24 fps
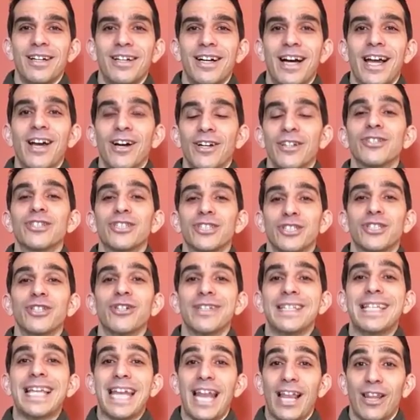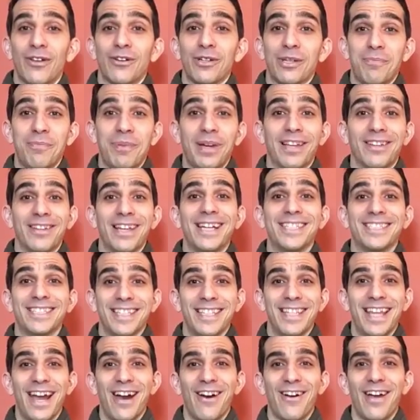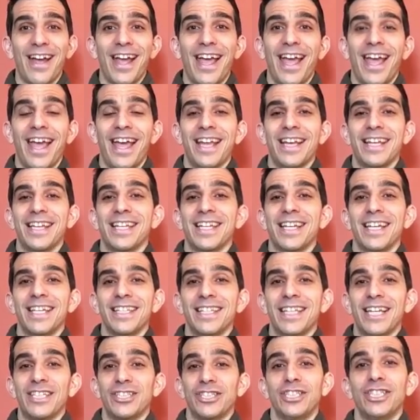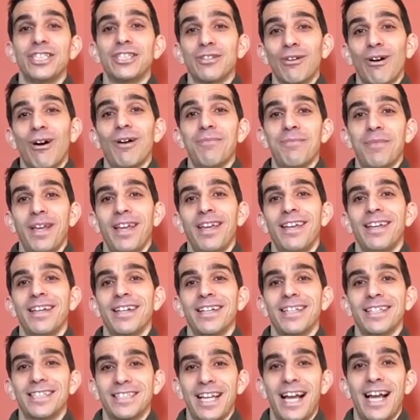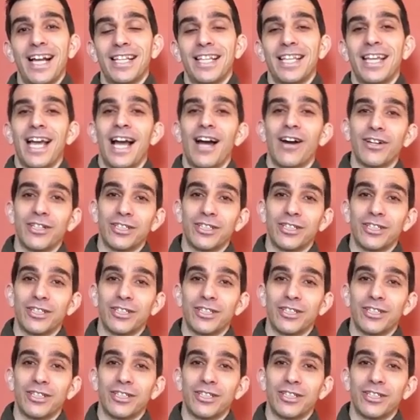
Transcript: understood that I learned a big lesson there, and that she taught me exactly how to